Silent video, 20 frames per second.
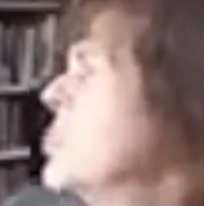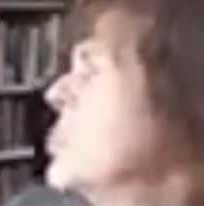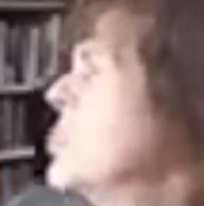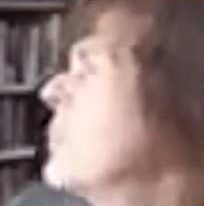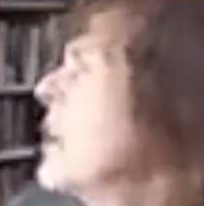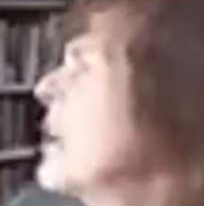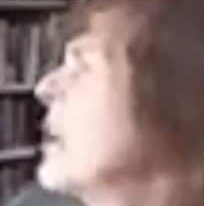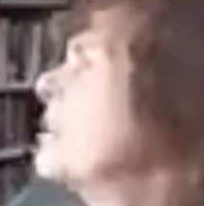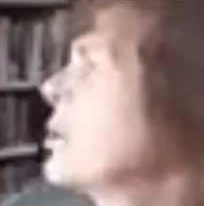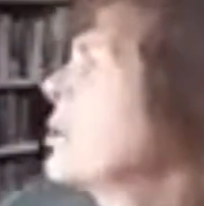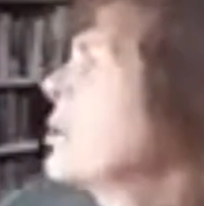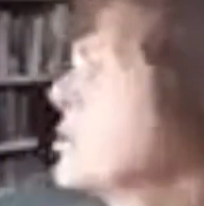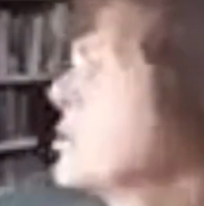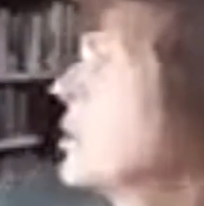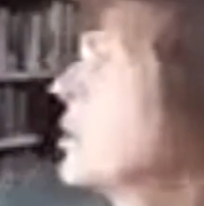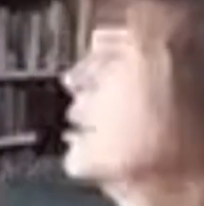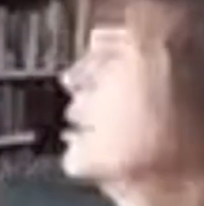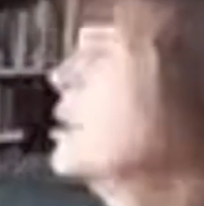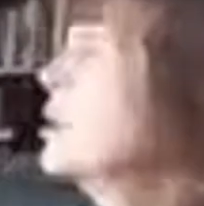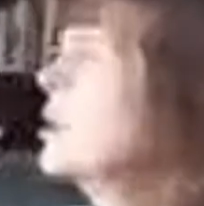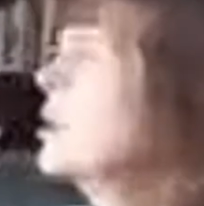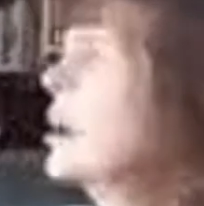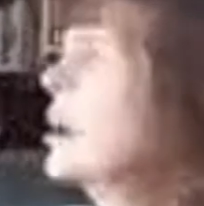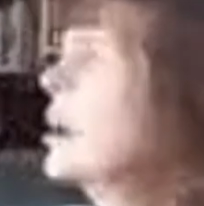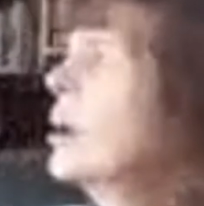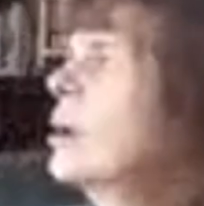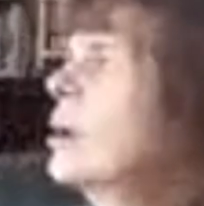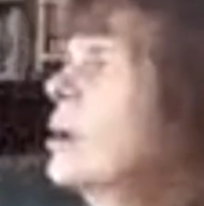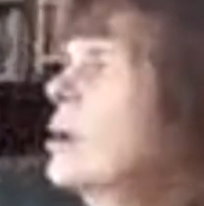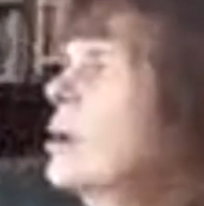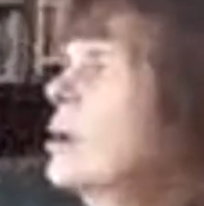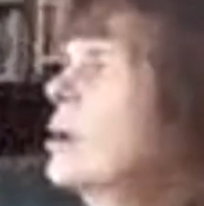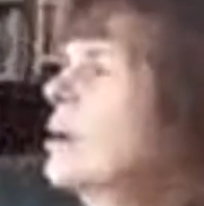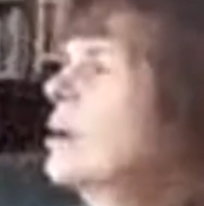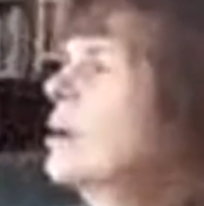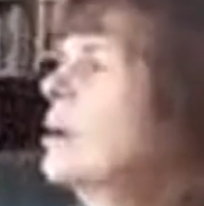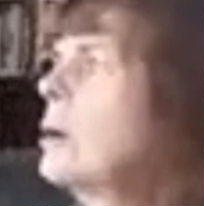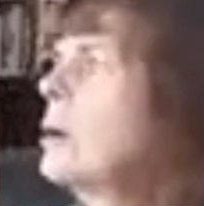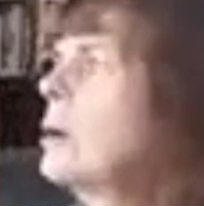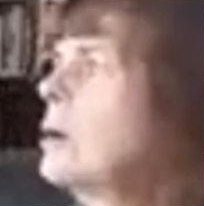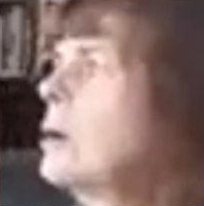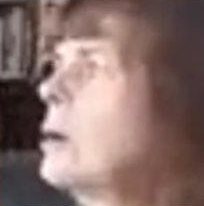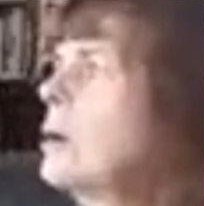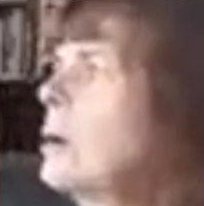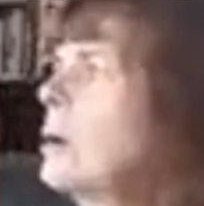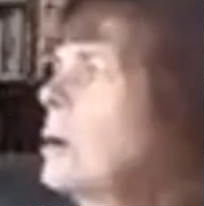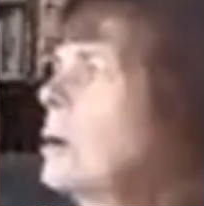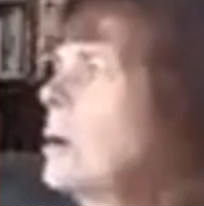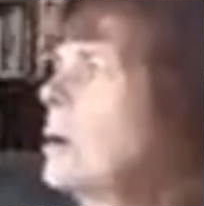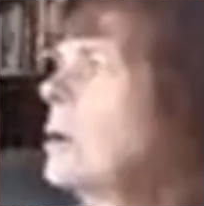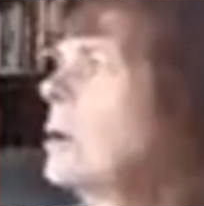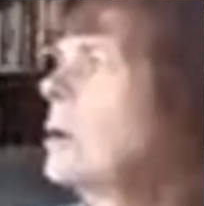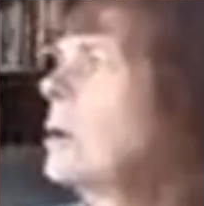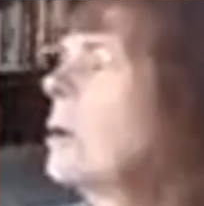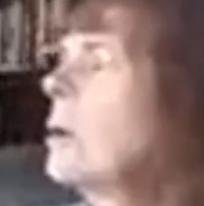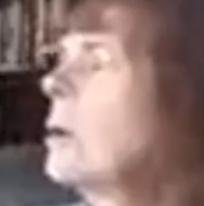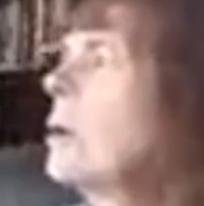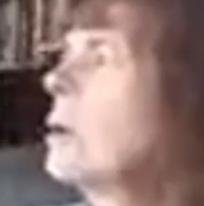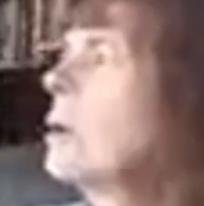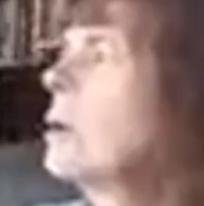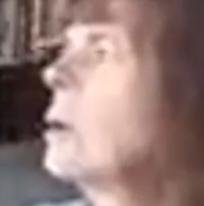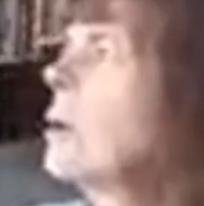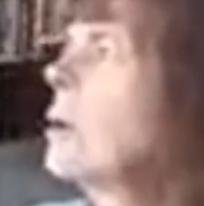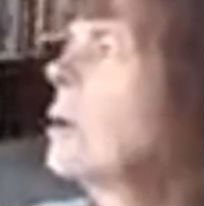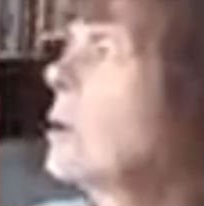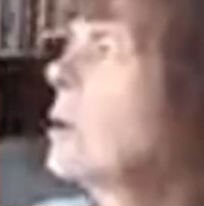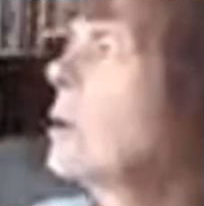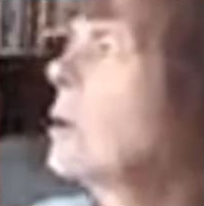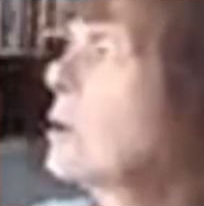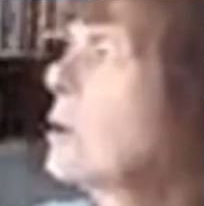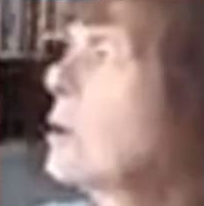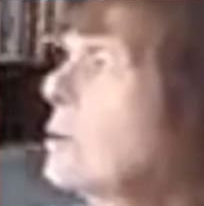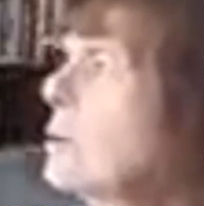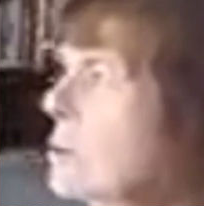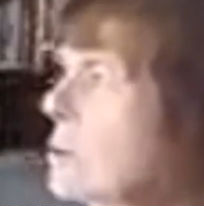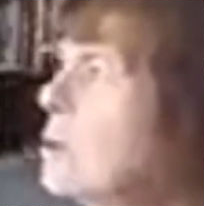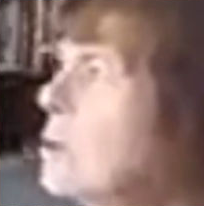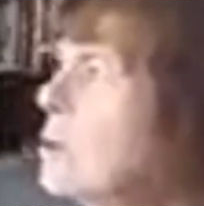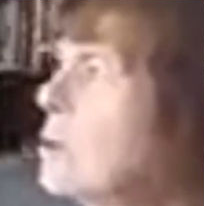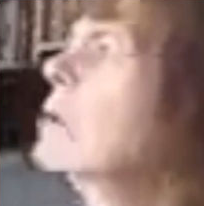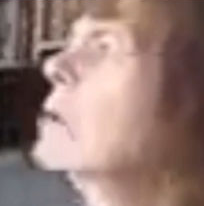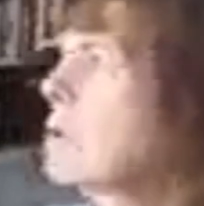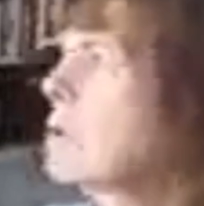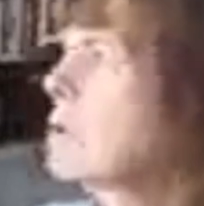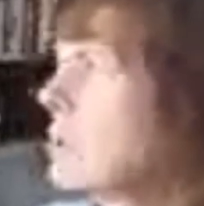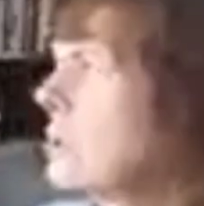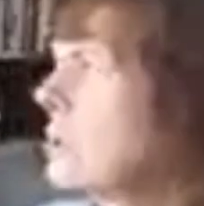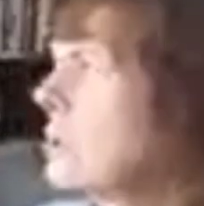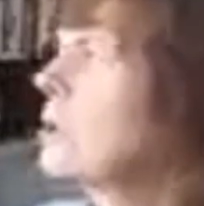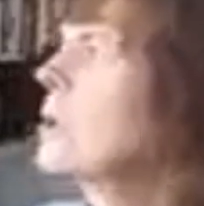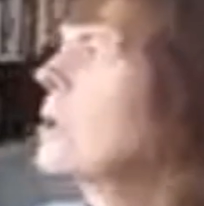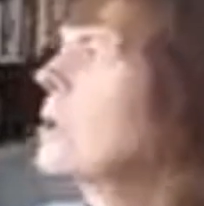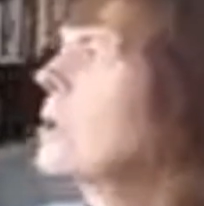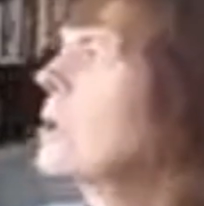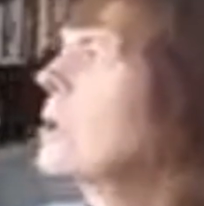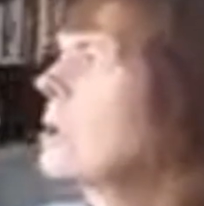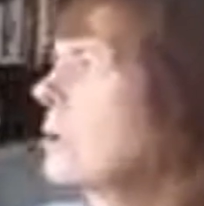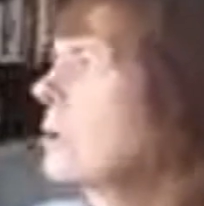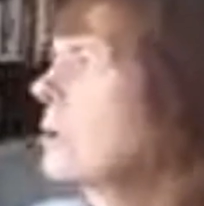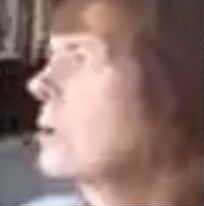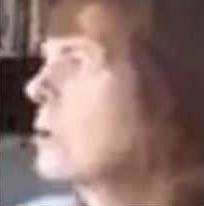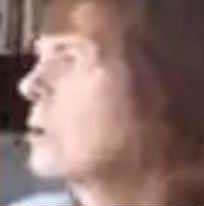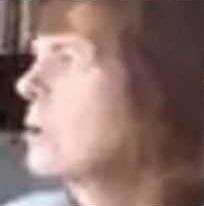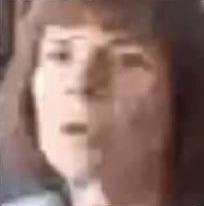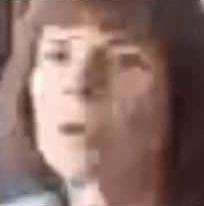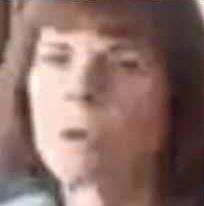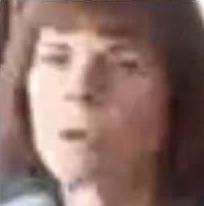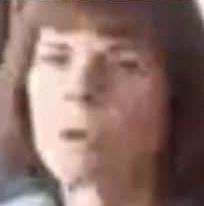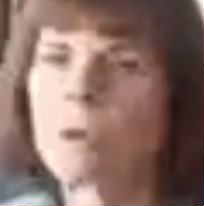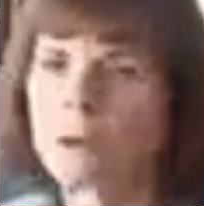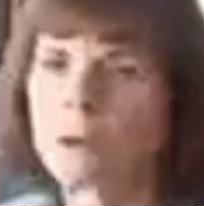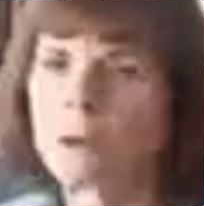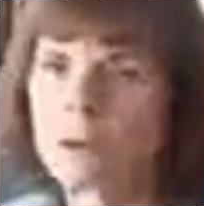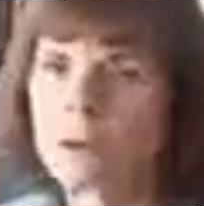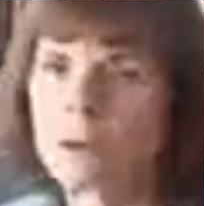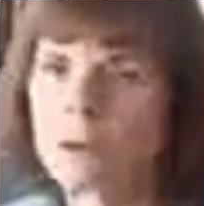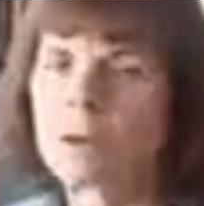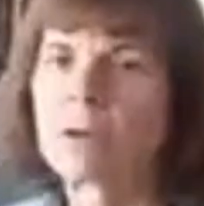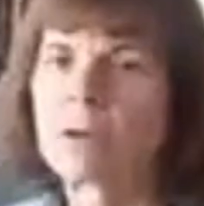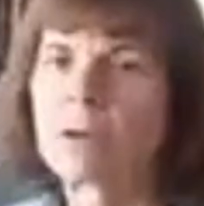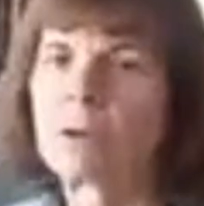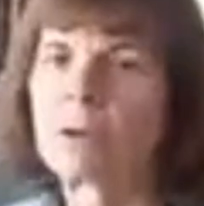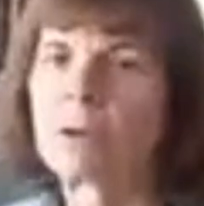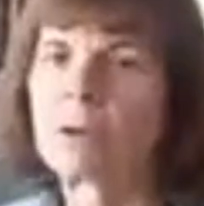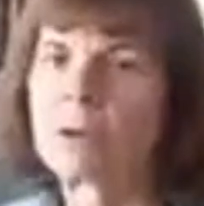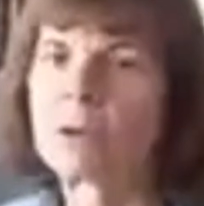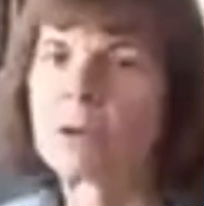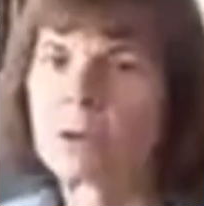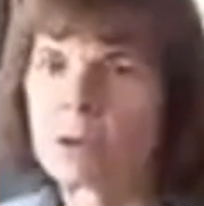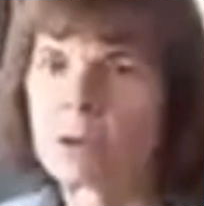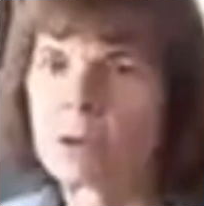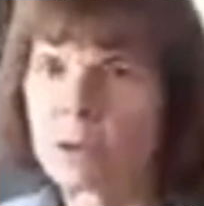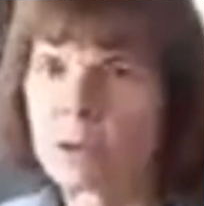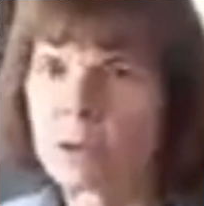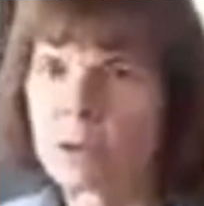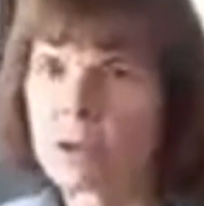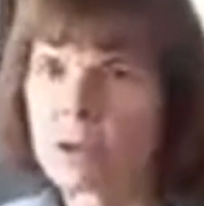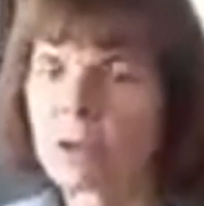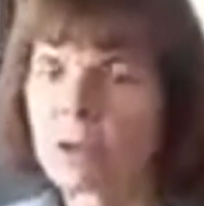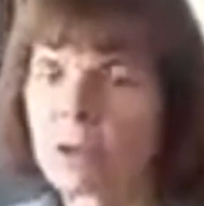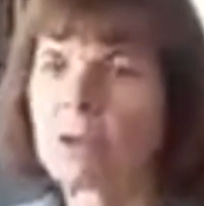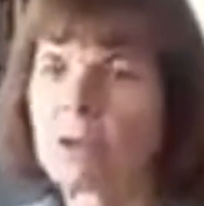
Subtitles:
they were worried that what if something happens and the kids find out? So they told the two